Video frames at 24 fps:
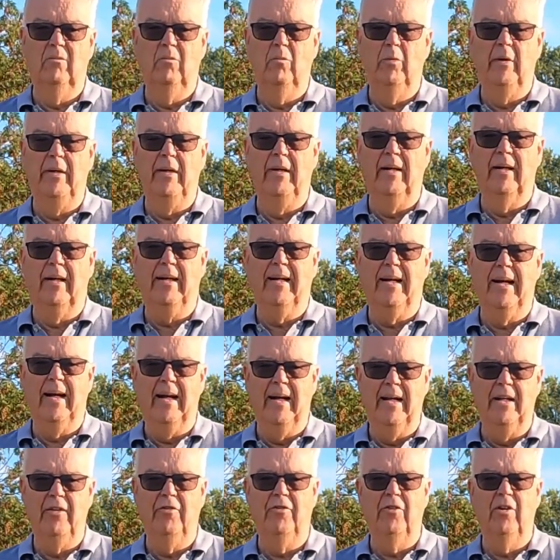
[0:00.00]
we
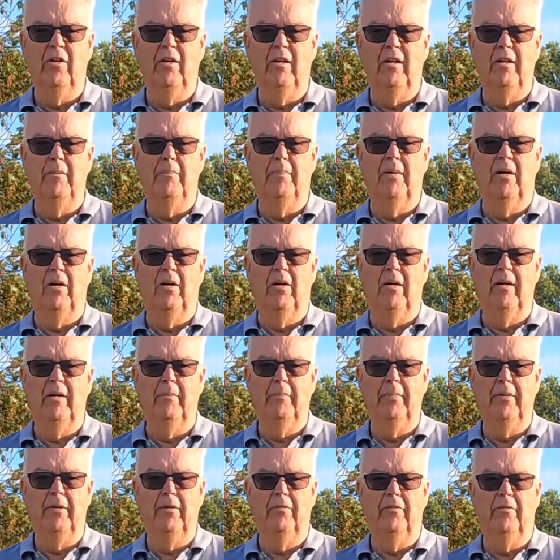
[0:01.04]
occasionally buy a
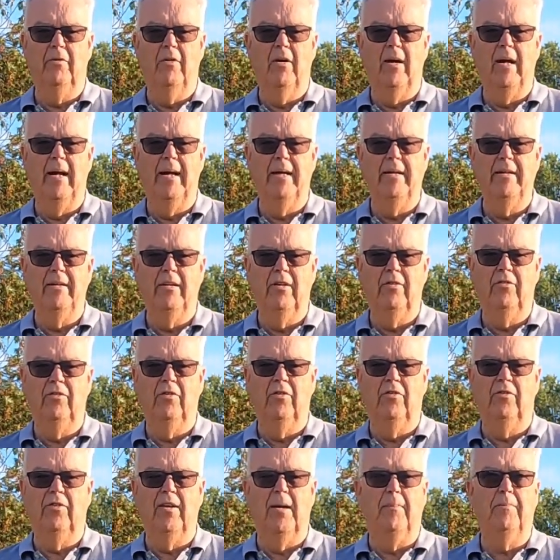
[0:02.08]
bit of grain just
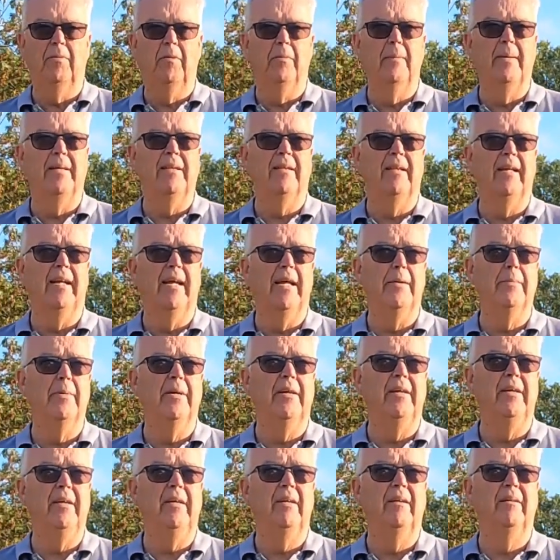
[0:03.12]
to supplement the
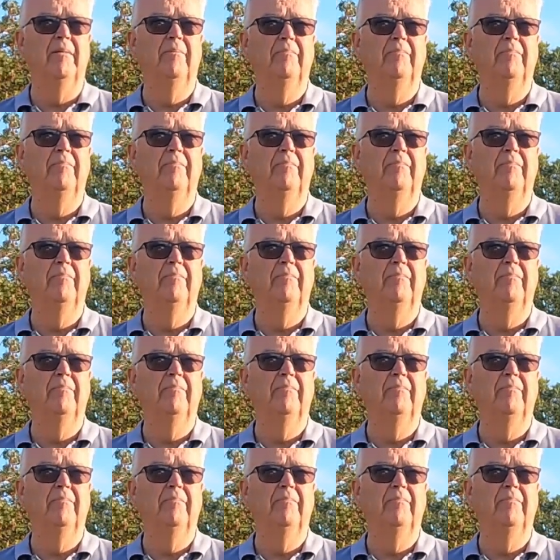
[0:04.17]
ME.